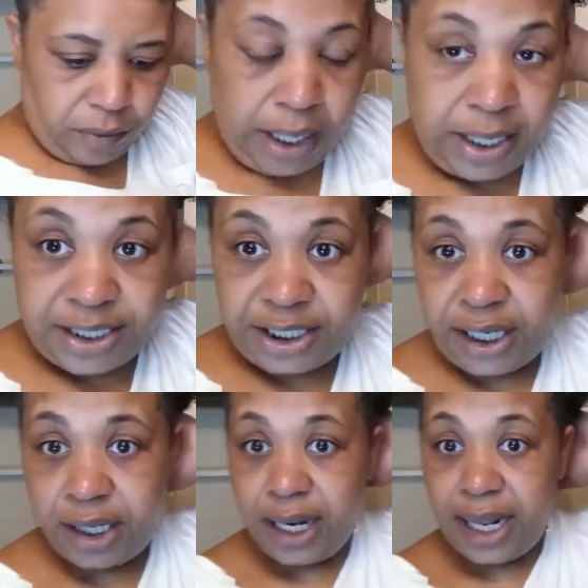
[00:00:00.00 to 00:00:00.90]
And the
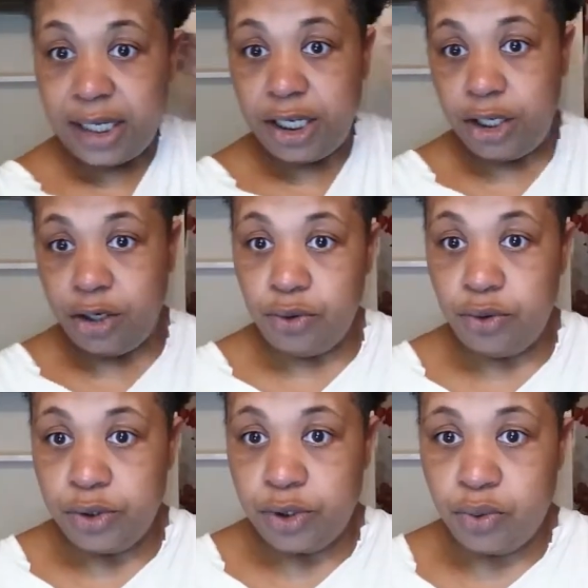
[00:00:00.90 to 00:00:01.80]
gel I
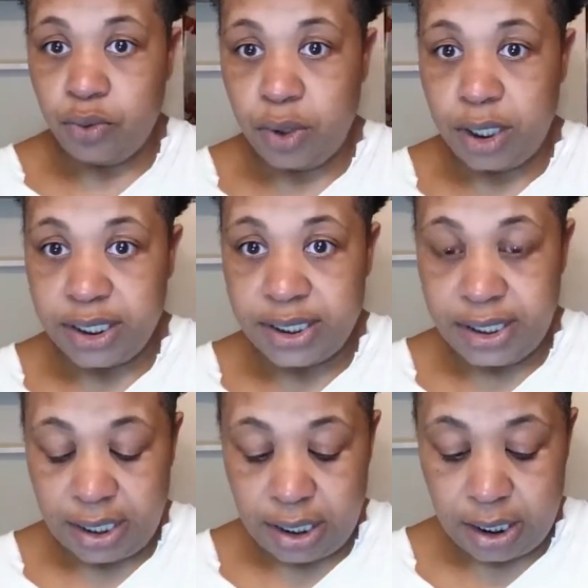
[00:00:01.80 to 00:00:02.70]
used
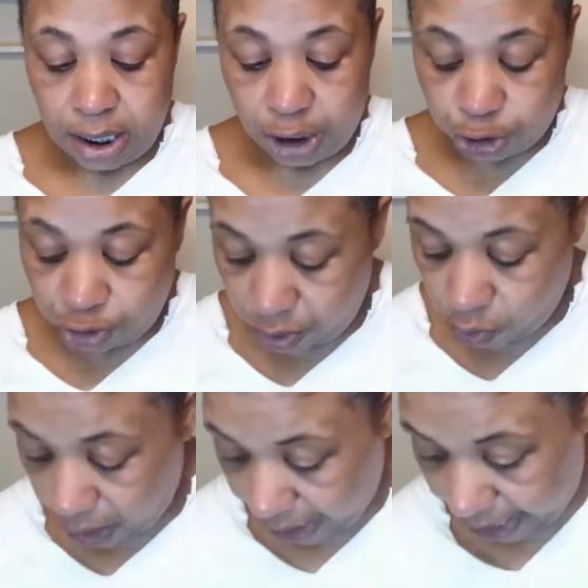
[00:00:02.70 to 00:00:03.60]
was the Extreme
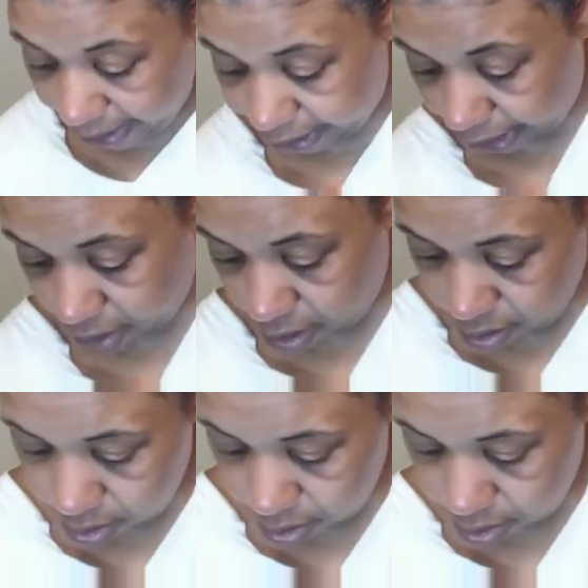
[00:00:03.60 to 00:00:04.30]
Wetline gel.